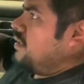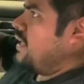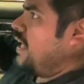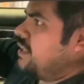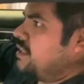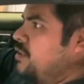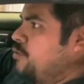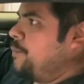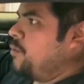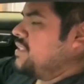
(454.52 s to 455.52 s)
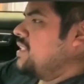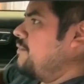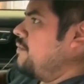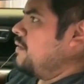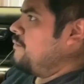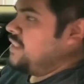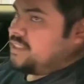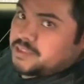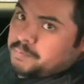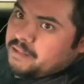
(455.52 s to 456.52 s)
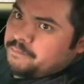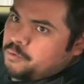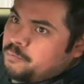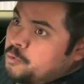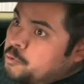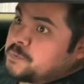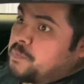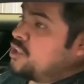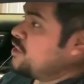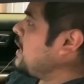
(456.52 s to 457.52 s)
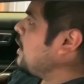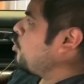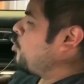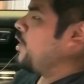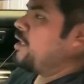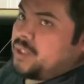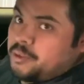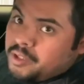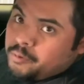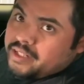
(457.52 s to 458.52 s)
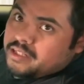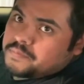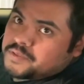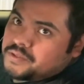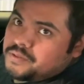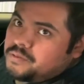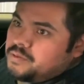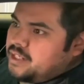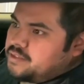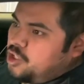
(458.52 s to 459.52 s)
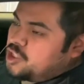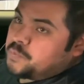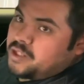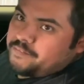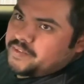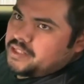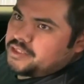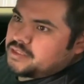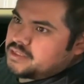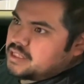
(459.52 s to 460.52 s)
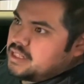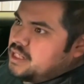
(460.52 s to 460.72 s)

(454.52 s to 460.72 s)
that the 3.7 V6 platform responds incredibly well when it comes to exhaust modifications.